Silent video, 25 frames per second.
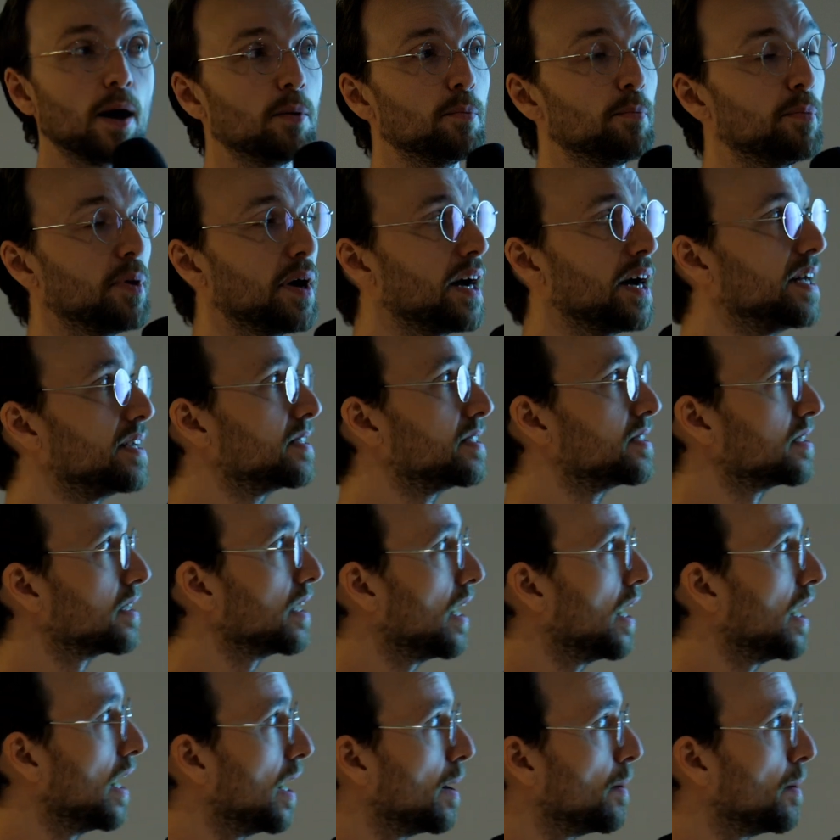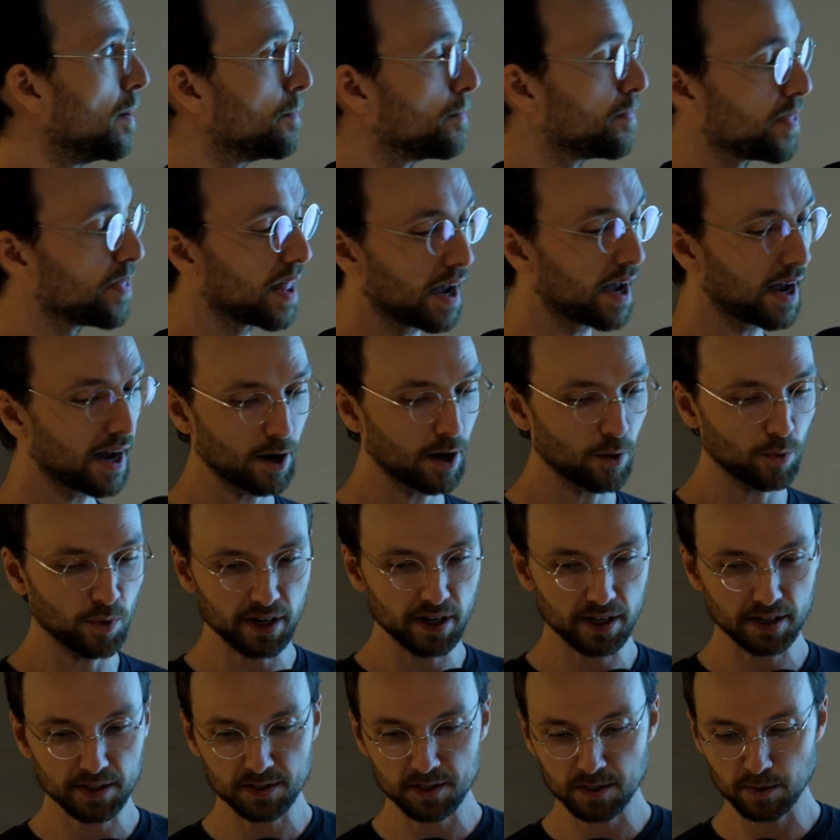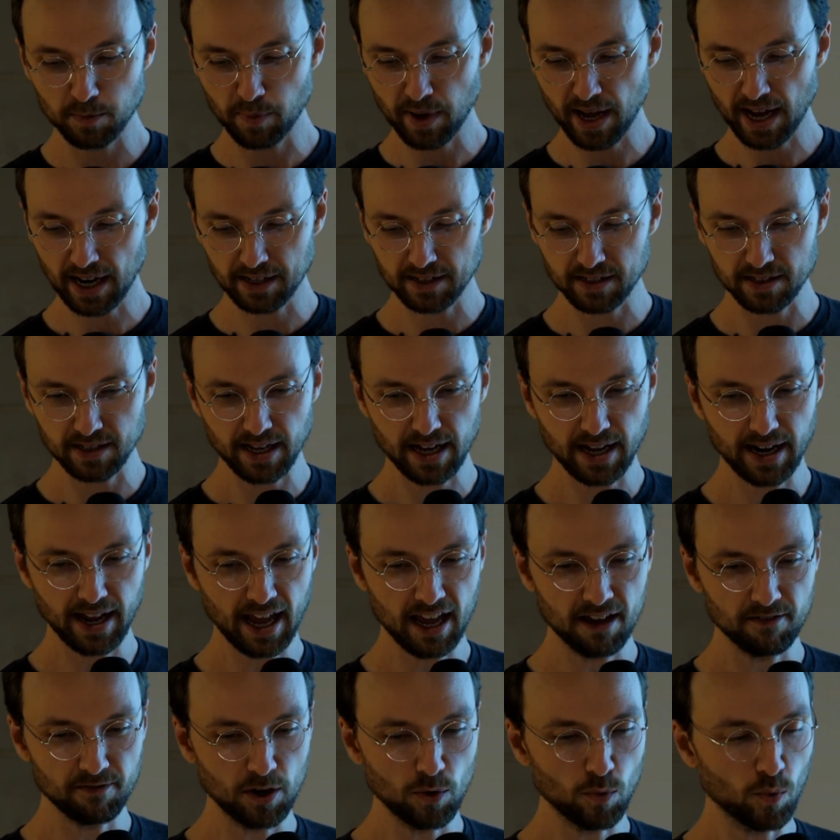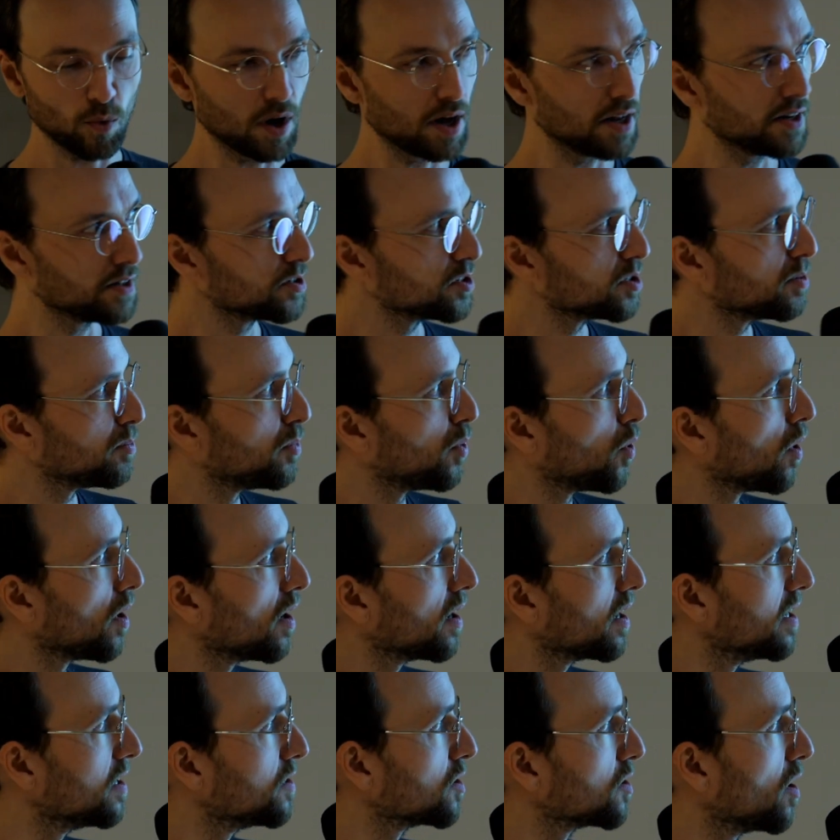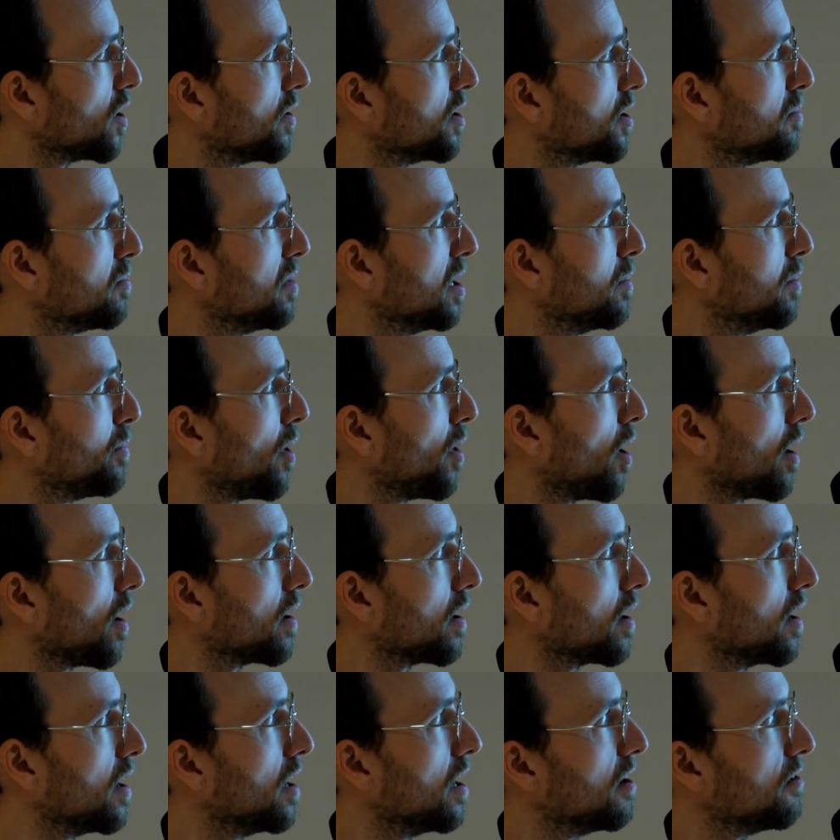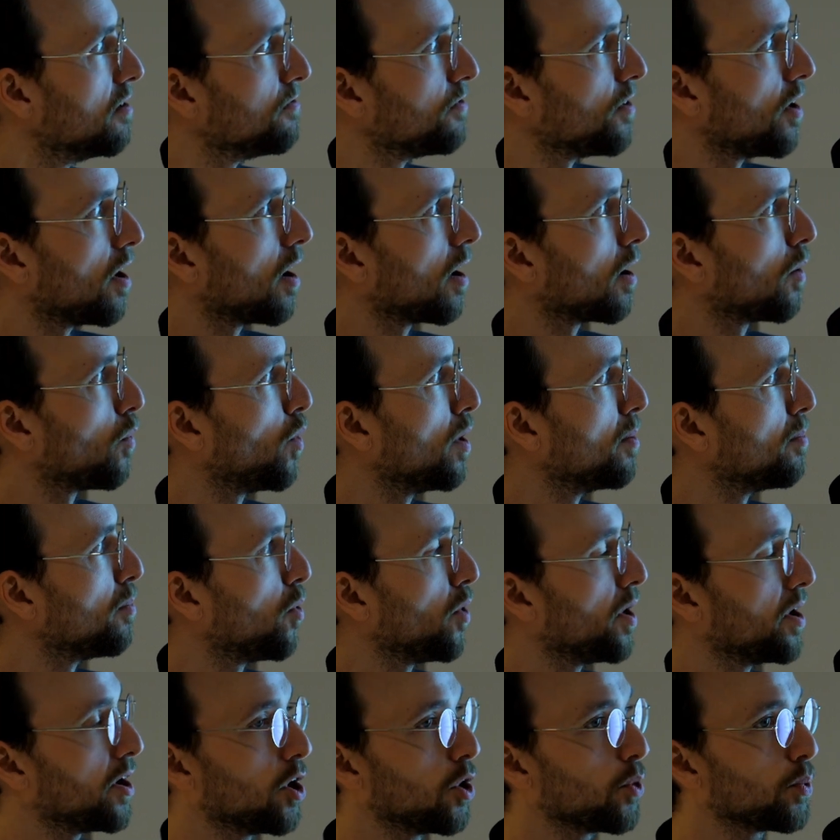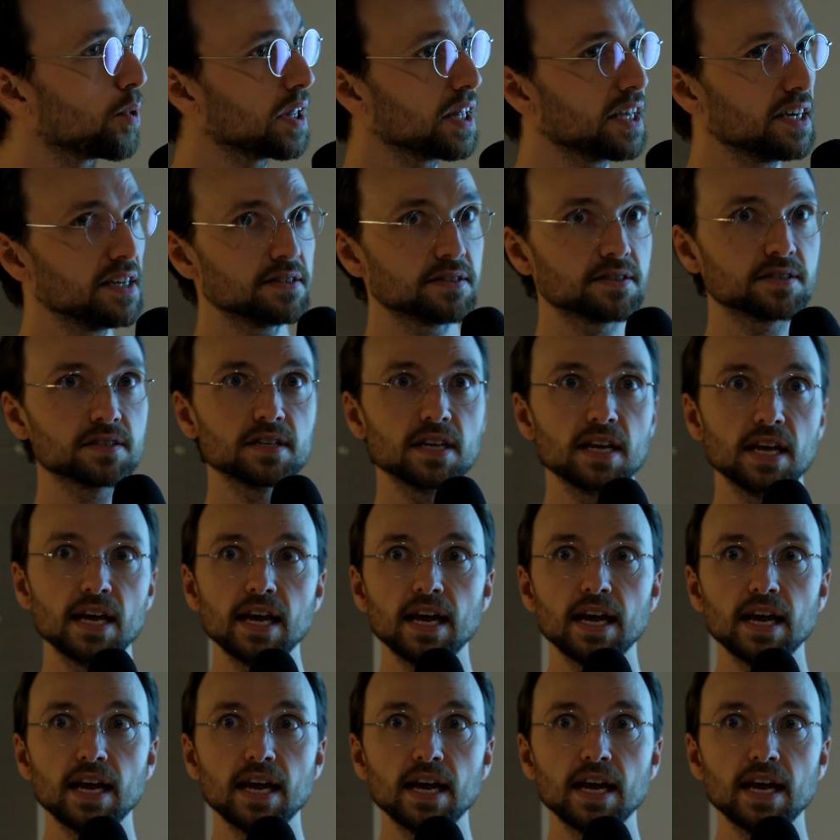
But I would expect that AV1 support is going to be part of our 1.0 release.